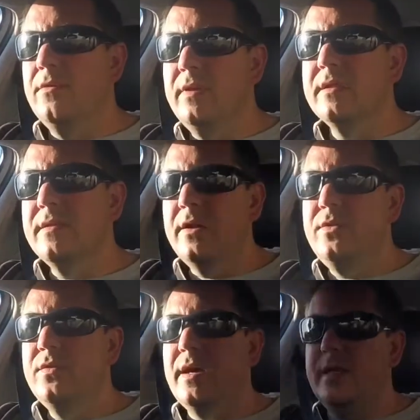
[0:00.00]
reason they
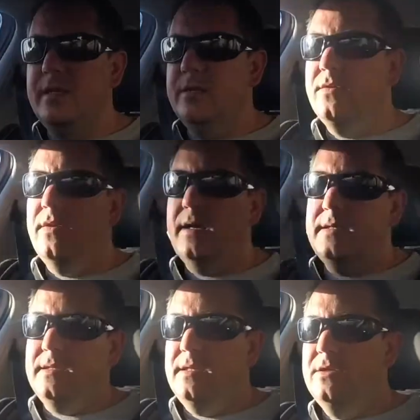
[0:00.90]
do that is so
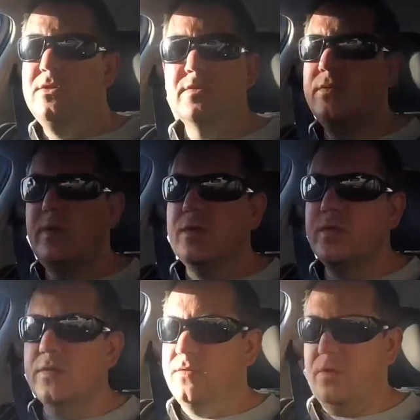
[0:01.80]
that it just
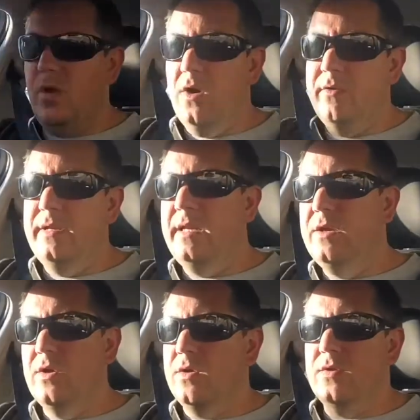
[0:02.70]
reduces R&D
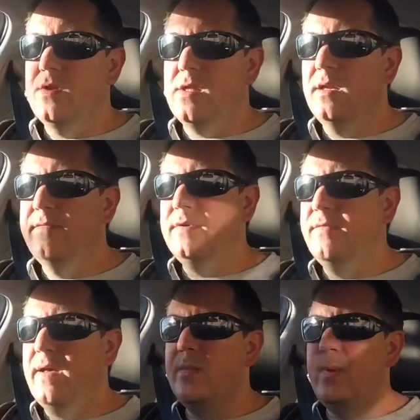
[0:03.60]
costs. So instead of
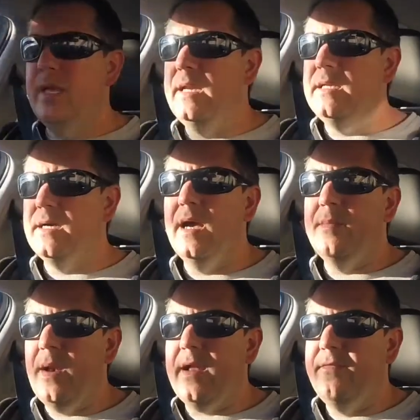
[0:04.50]
developing an entire
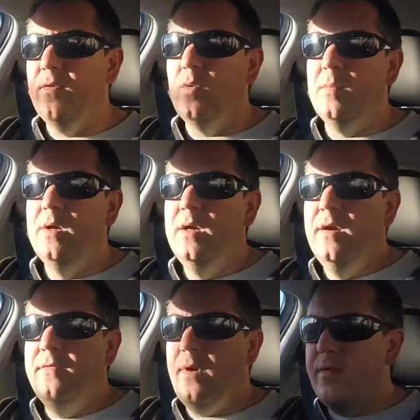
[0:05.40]
platform
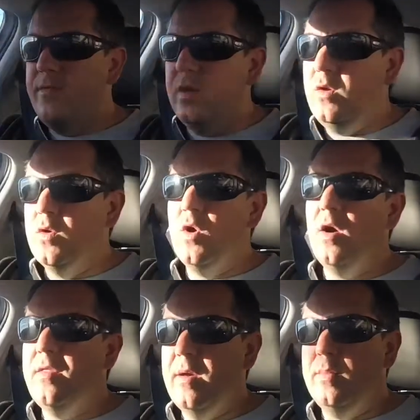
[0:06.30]
for every new
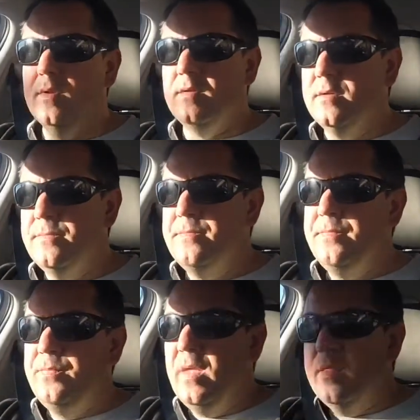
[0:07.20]
car they build
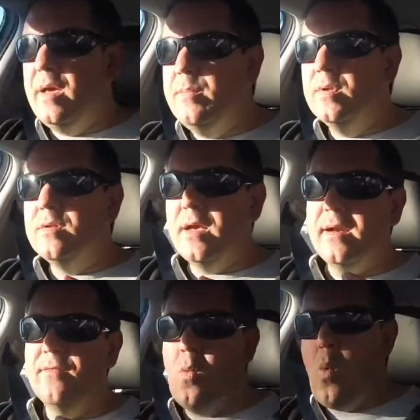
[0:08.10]
kind
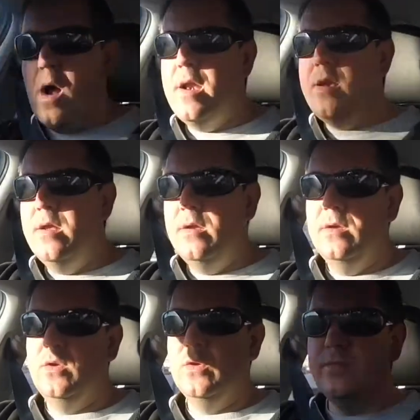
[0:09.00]
of one
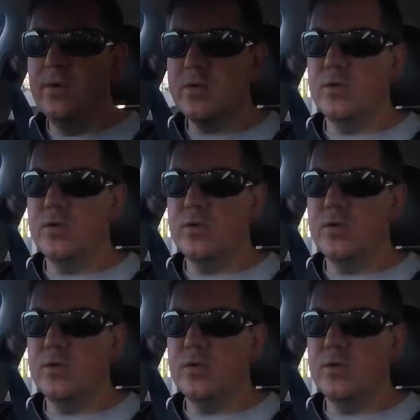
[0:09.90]
universal